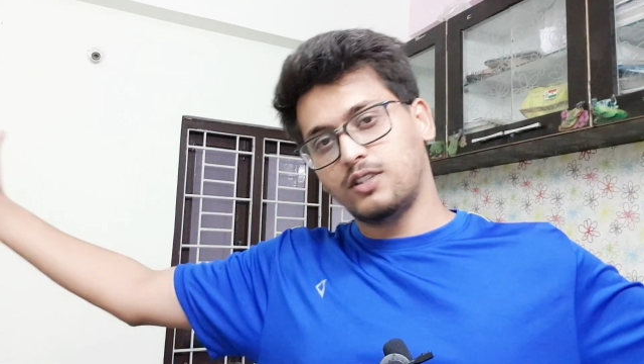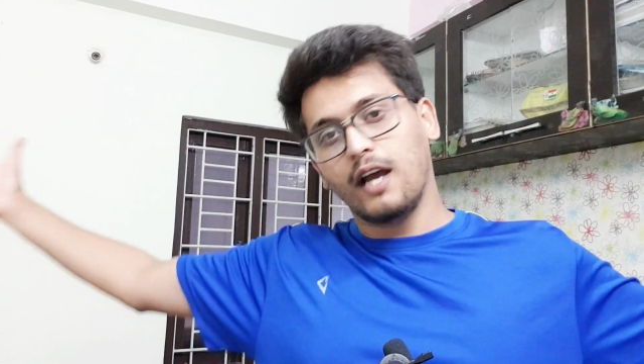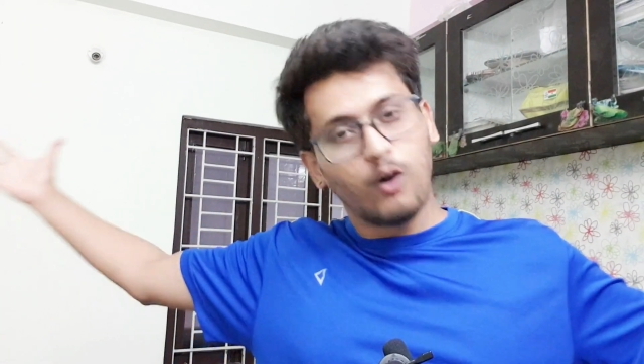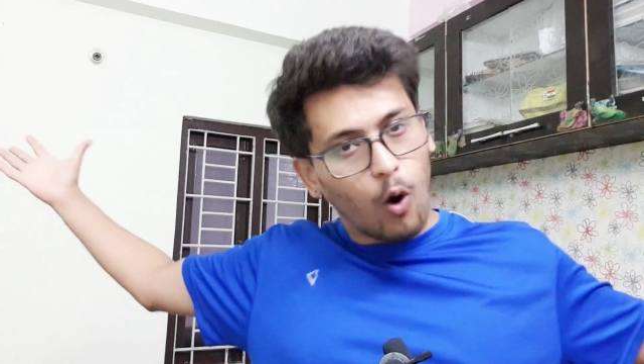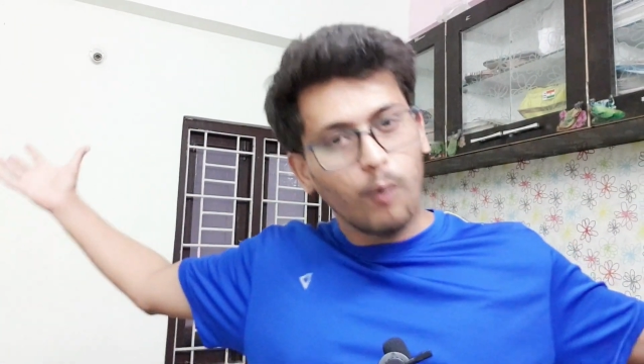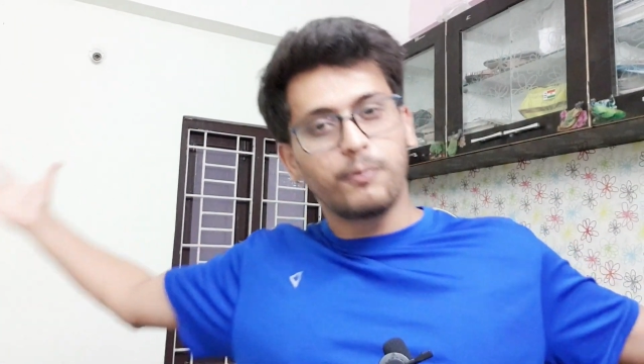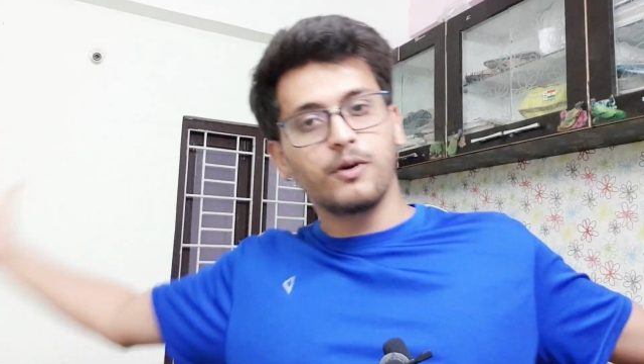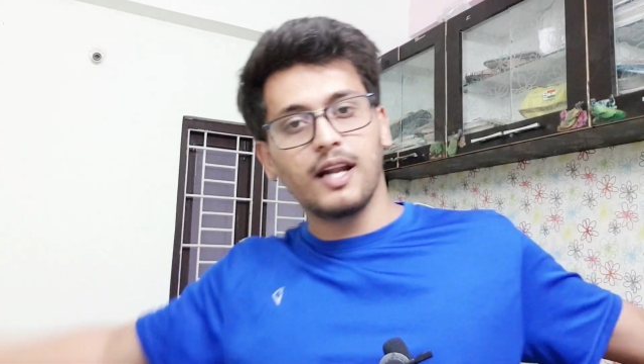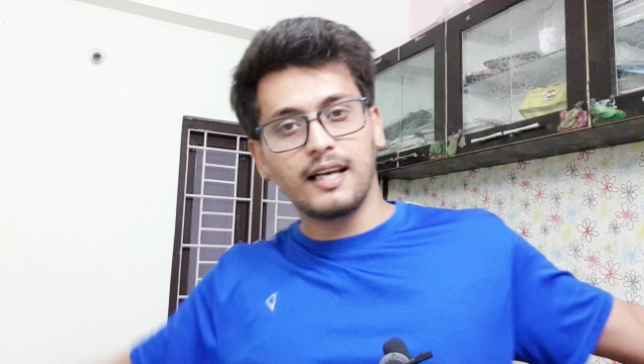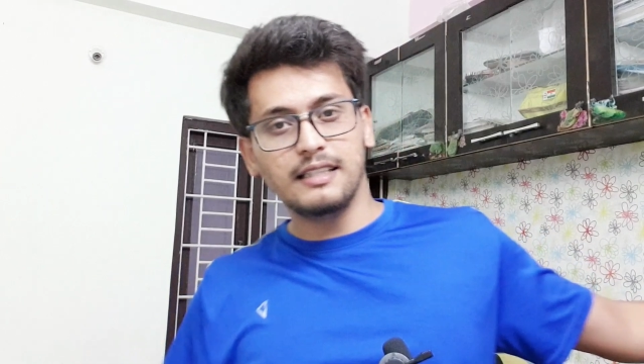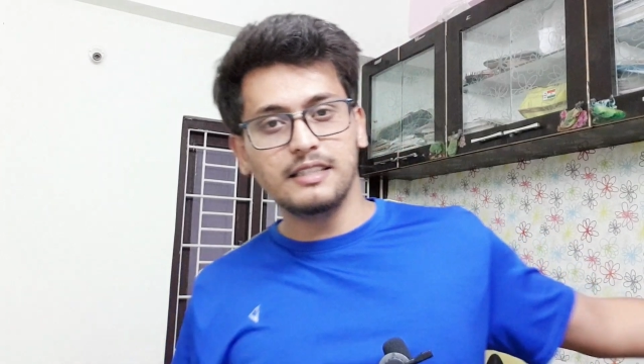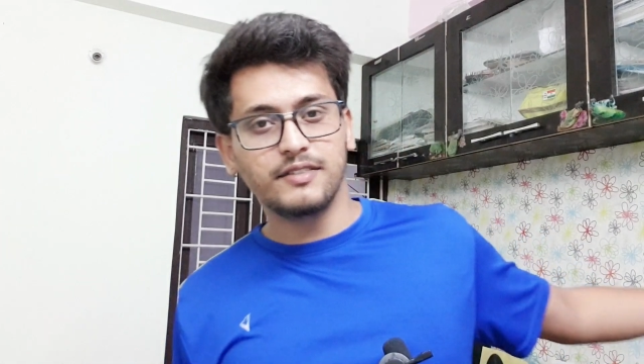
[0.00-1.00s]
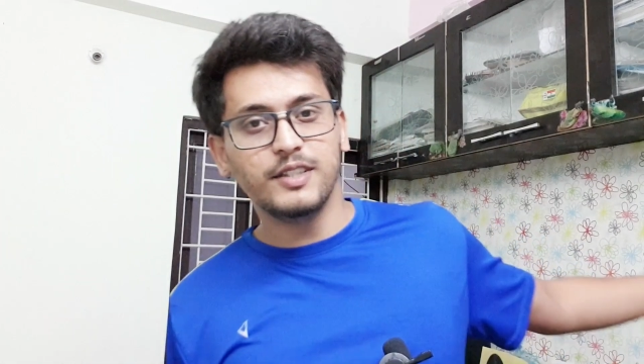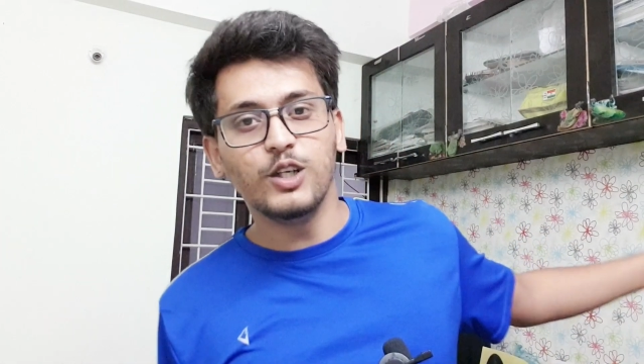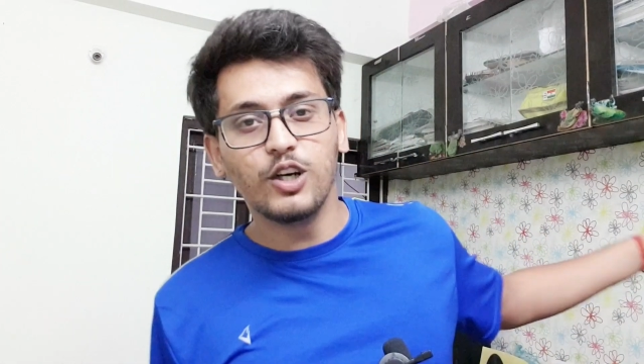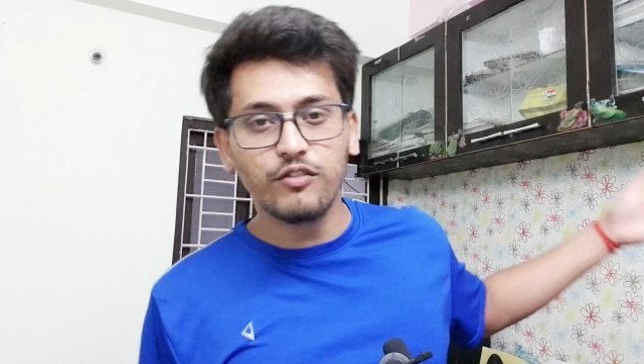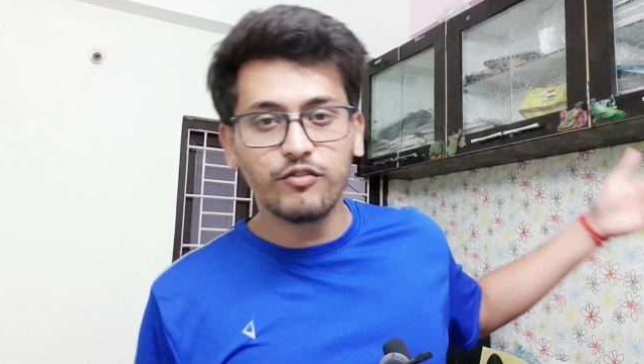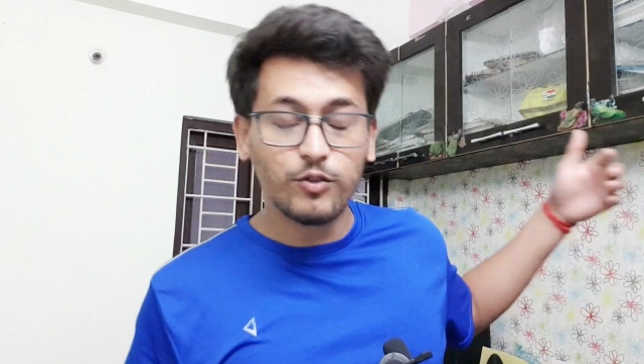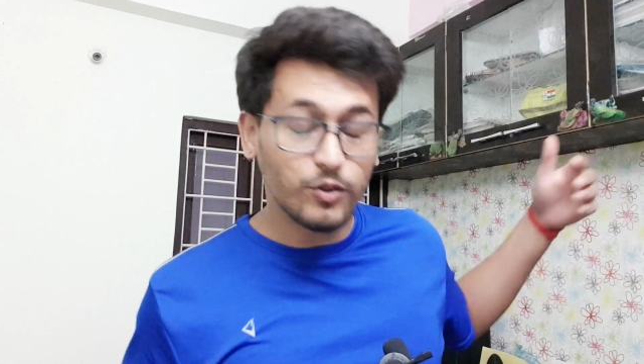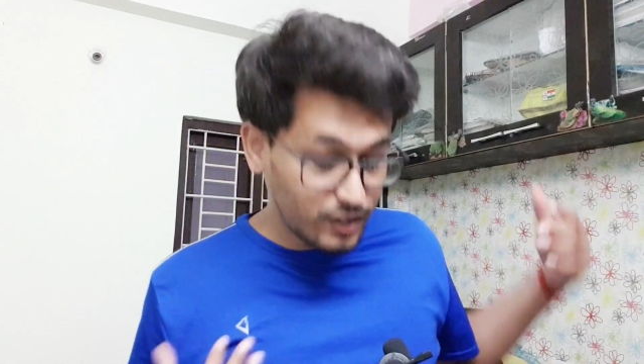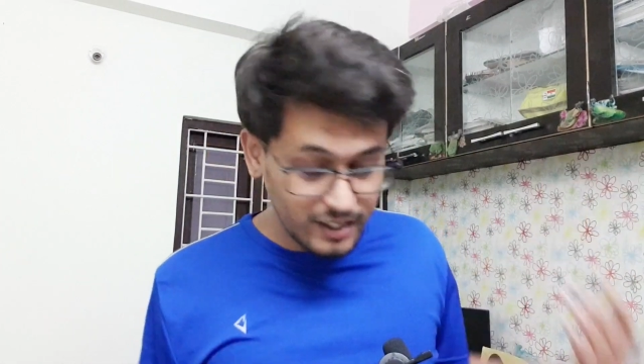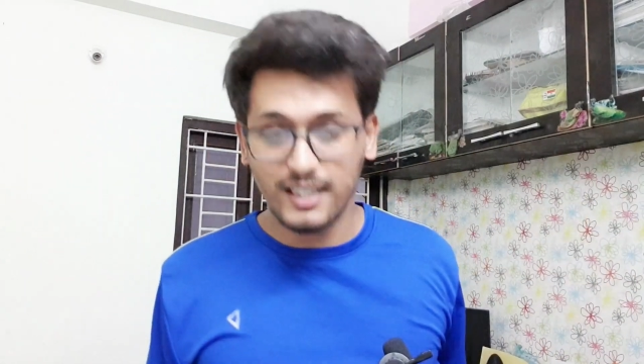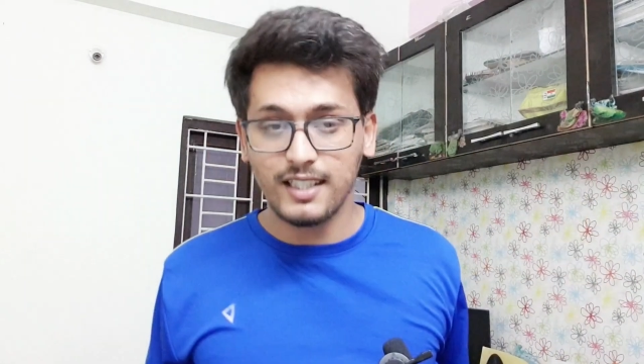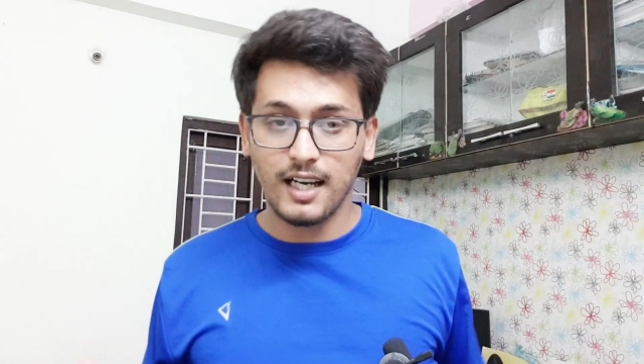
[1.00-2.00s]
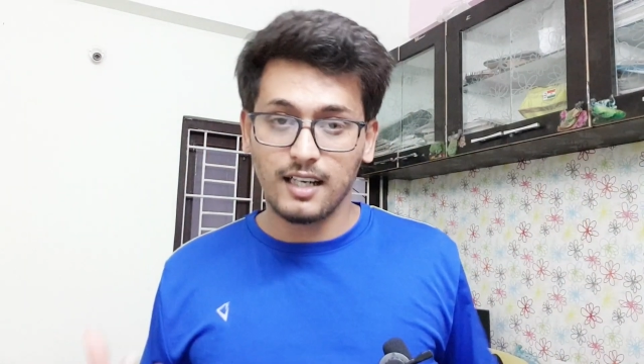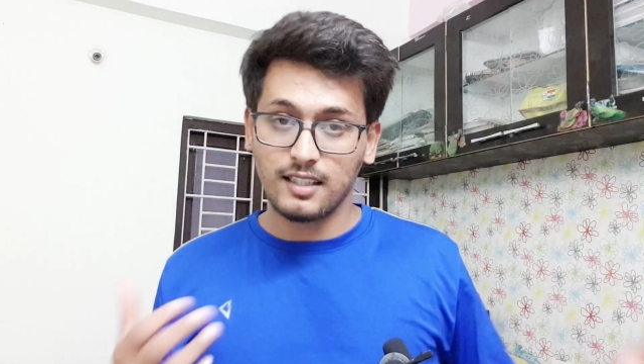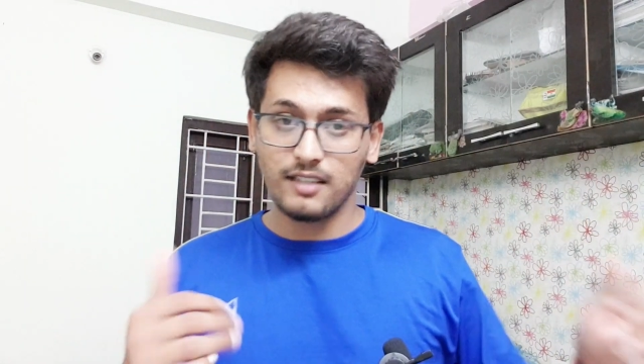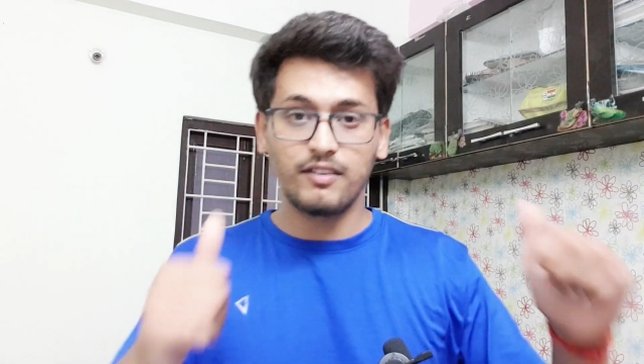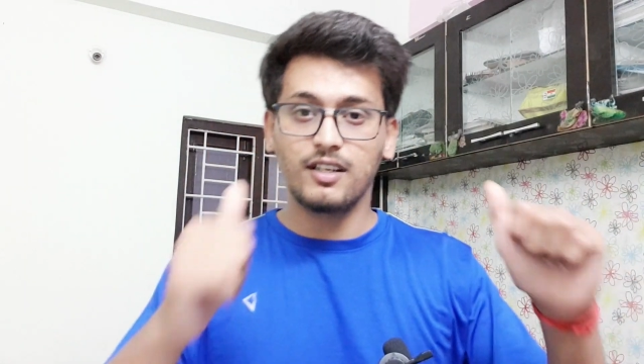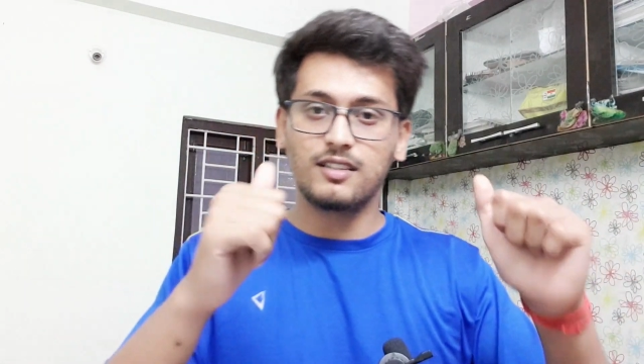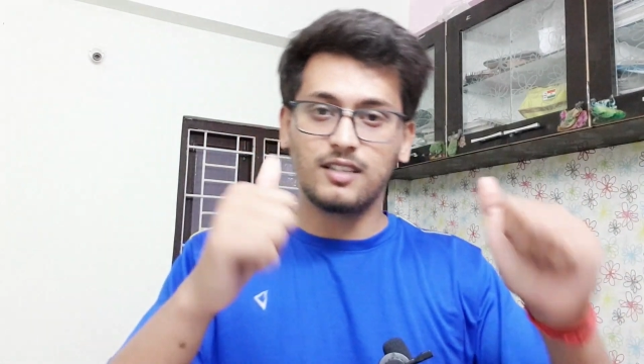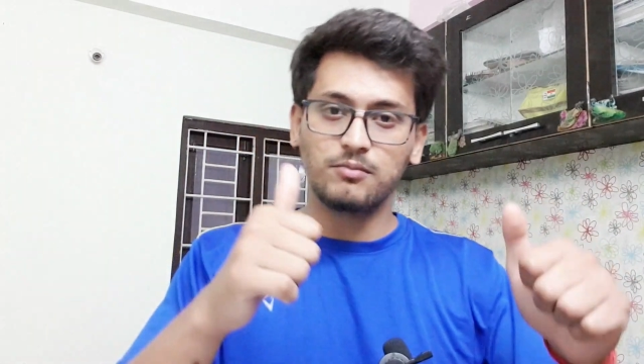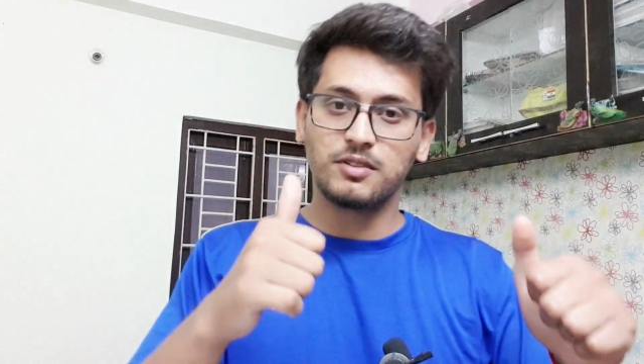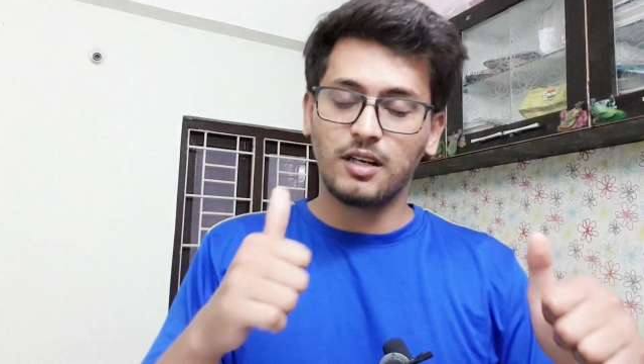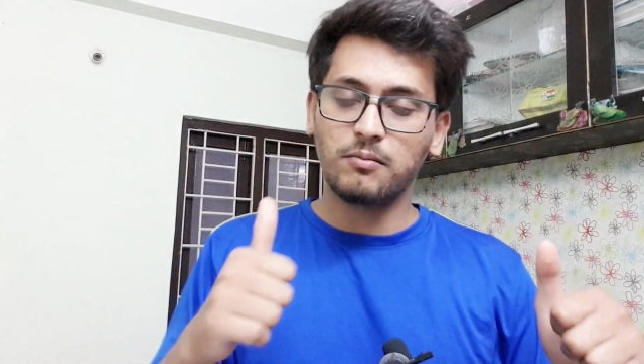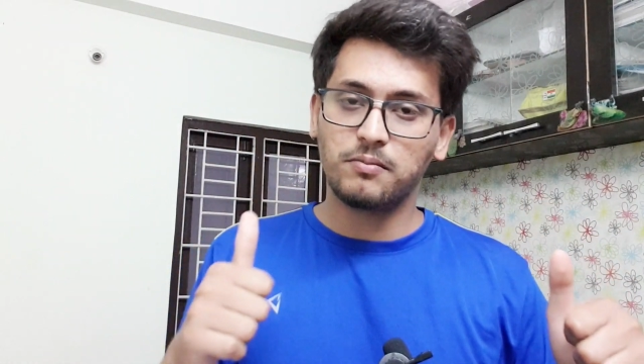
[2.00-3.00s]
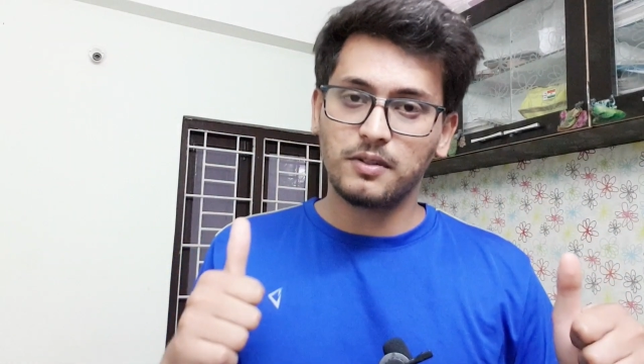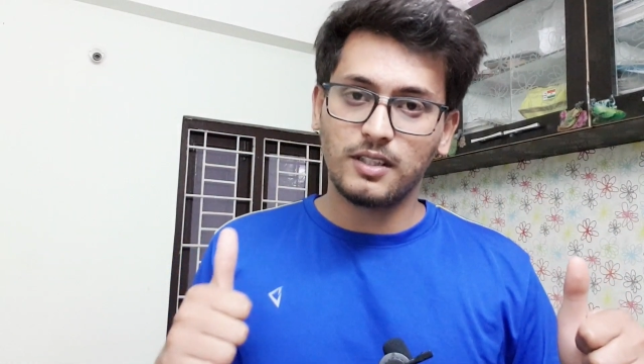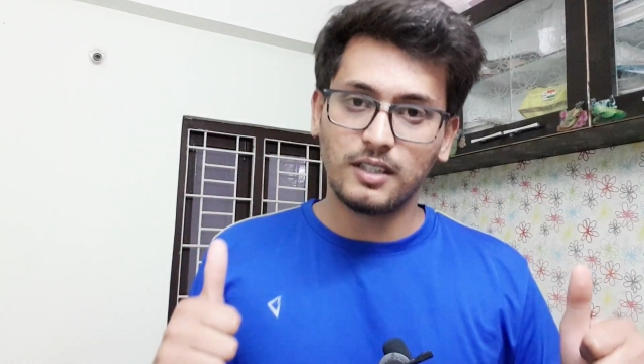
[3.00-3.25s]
I hope you liked this video. If you did, yeah, give it a thumbs up,